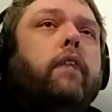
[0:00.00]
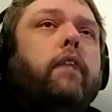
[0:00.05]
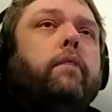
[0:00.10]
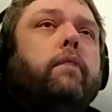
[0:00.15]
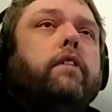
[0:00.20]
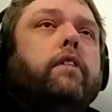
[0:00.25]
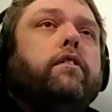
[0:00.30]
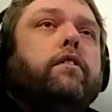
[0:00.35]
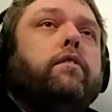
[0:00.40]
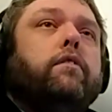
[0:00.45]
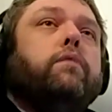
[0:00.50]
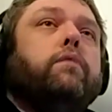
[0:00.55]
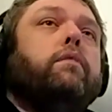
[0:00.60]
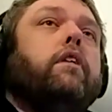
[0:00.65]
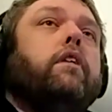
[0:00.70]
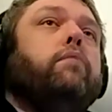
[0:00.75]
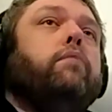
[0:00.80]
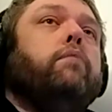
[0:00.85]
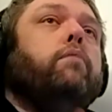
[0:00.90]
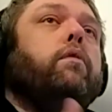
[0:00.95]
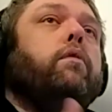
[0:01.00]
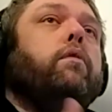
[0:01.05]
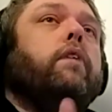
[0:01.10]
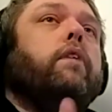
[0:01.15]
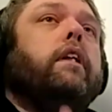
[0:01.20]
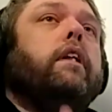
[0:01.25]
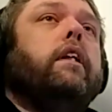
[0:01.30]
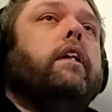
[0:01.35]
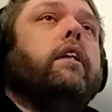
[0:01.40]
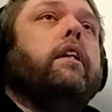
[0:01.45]
And as soon as we're done
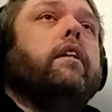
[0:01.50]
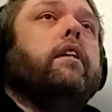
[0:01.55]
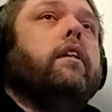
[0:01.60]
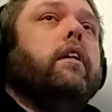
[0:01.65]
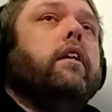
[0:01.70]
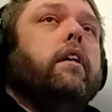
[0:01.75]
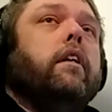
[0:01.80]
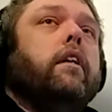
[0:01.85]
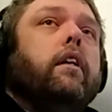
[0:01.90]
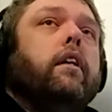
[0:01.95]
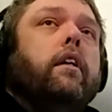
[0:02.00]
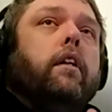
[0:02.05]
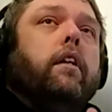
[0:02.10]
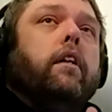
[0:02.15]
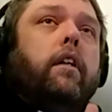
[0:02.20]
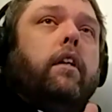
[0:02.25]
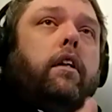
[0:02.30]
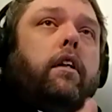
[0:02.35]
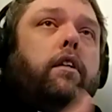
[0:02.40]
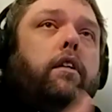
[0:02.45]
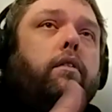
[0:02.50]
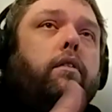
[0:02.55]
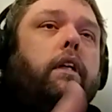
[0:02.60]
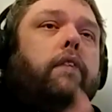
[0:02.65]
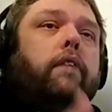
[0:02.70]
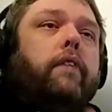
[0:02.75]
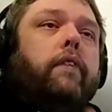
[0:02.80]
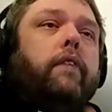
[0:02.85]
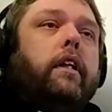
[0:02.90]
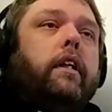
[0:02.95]
mourning and
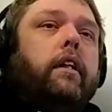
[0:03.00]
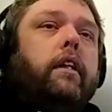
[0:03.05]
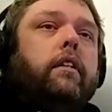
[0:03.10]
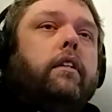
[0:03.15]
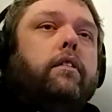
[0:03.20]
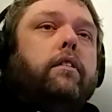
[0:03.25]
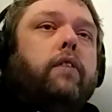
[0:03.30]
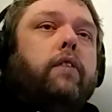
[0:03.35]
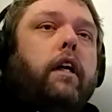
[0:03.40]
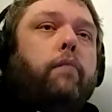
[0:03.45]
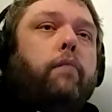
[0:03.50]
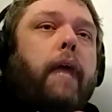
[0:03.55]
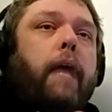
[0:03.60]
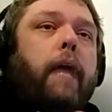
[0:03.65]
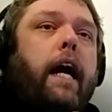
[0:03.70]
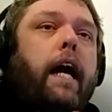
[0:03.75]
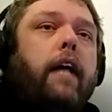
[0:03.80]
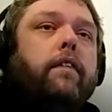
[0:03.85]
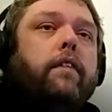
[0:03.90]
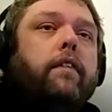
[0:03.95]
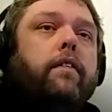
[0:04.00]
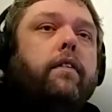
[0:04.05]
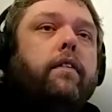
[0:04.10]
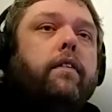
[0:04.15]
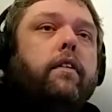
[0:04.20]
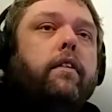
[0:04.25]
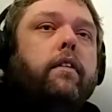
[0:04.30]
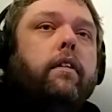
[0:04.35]
grieving and try to pass,